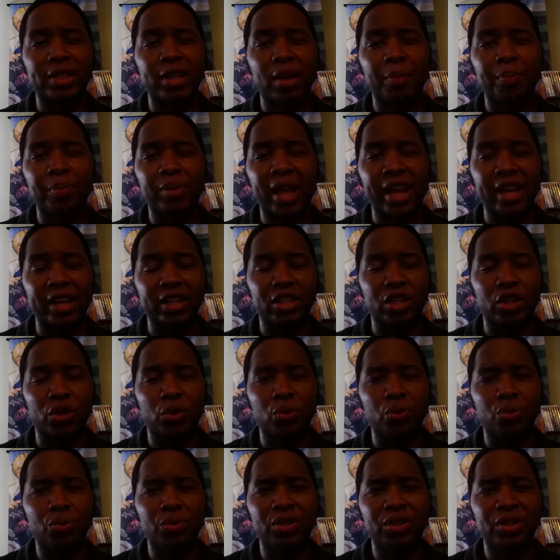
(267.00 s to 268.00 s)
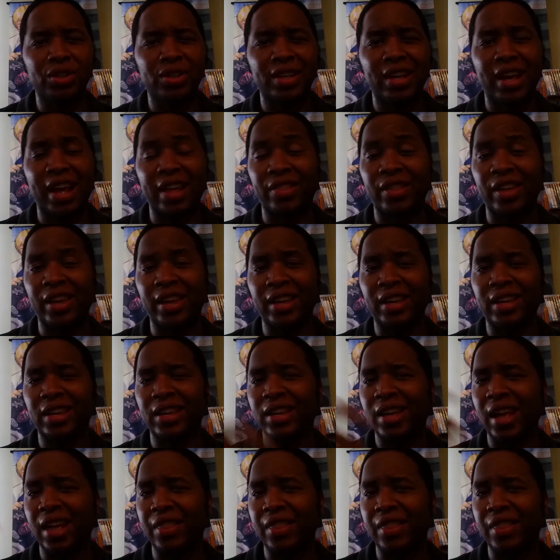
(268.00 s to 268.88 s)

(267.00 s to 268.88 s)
up like dudes, I think.